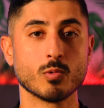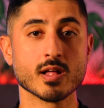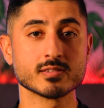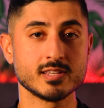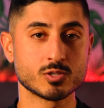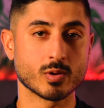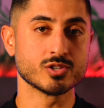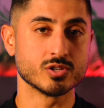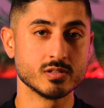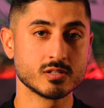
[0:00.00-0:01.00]
we'll answer these
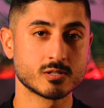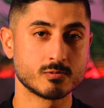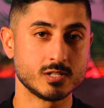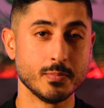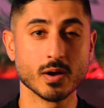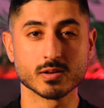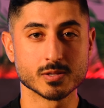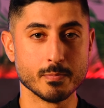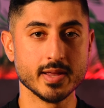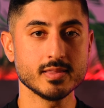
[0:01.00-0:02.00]
questions, debunk
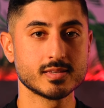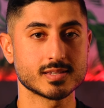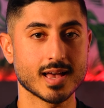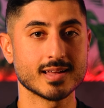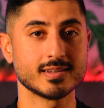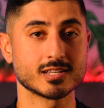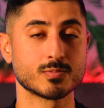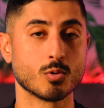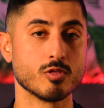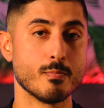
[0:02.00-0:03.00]
some myths, and
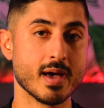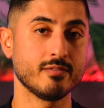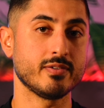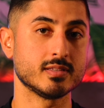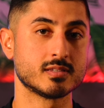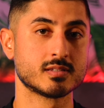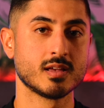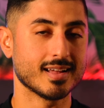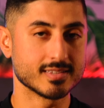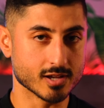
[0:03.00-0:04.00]
explore the benefits
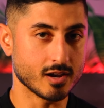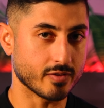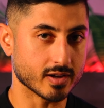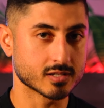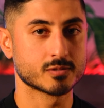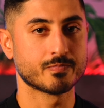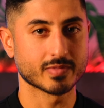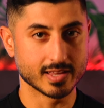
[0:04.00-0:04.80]
and side effects.